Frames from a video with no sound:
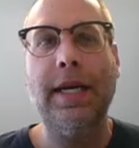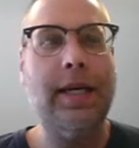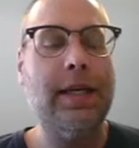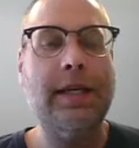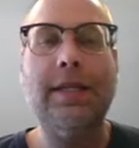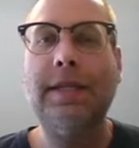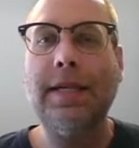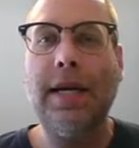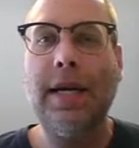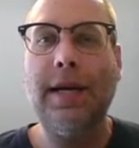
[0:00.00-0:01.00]
is
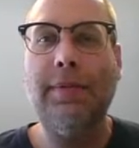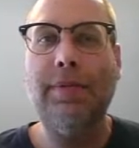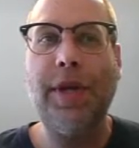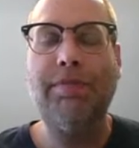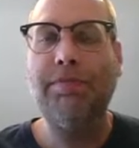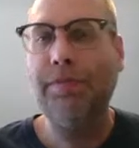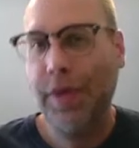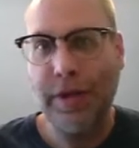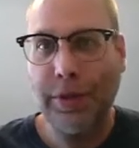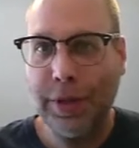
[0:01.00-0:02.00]
that
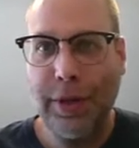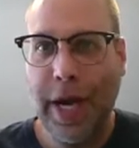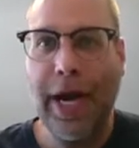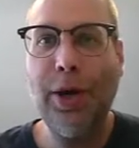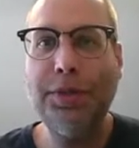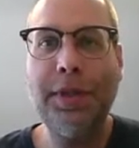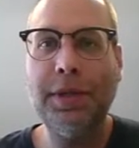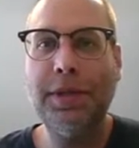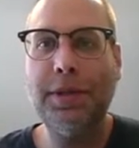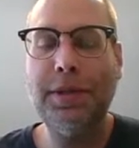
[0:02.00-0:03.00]
you don't know how
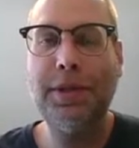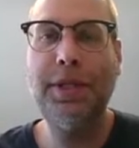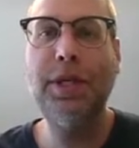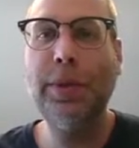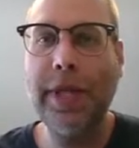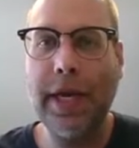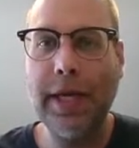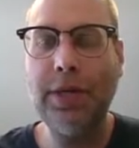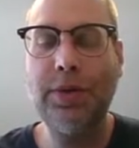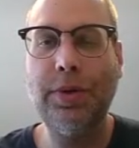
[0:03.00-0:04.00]
to deal with that
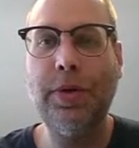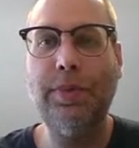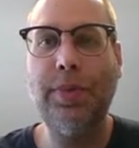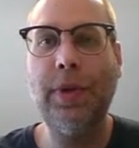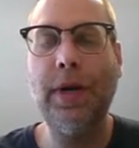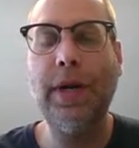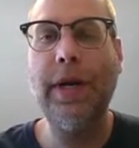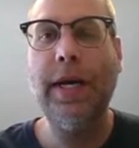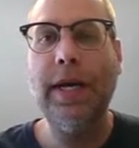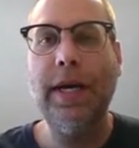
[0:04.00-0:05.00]
age group,
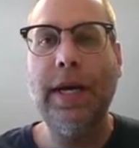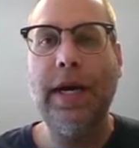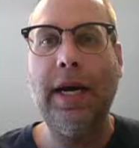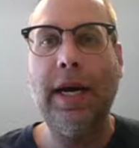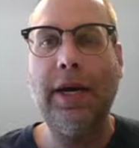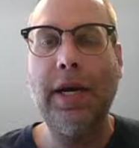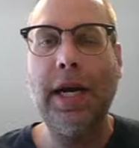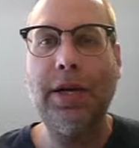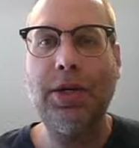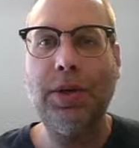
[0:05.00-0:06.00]
or you're
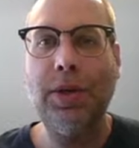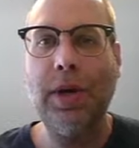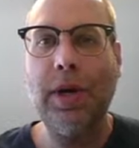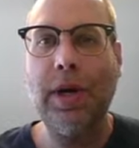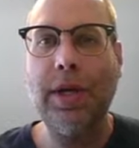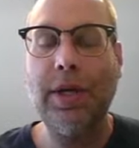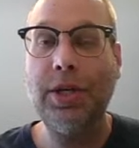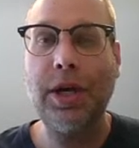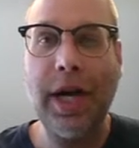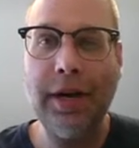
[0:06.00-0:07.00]
not sure that
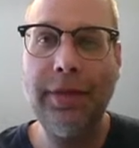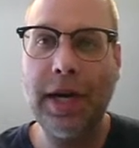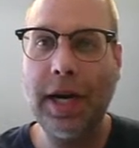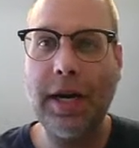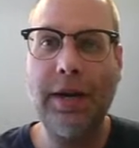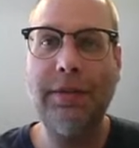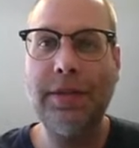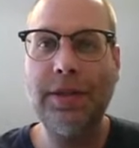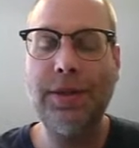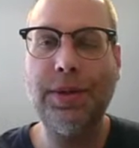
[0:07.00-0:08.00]
you're confident
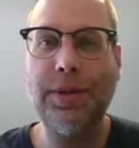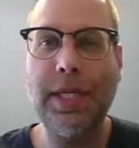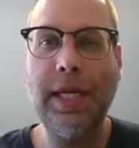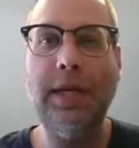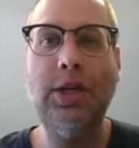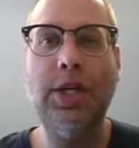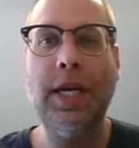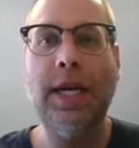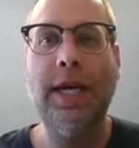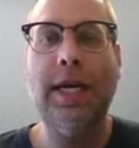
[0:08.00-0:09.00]
enough to teach.